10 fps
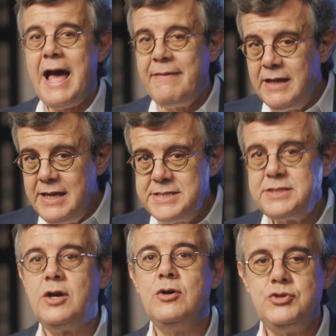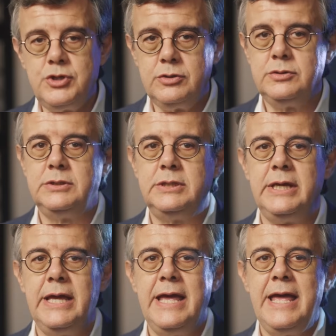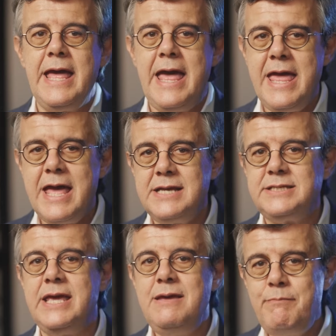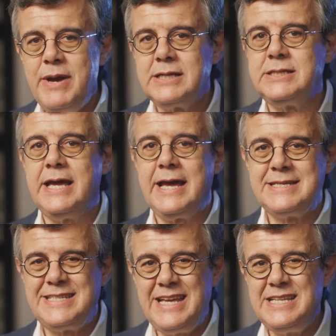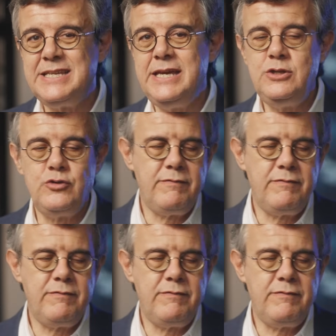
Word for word: And the list goes on. AI's impact extends into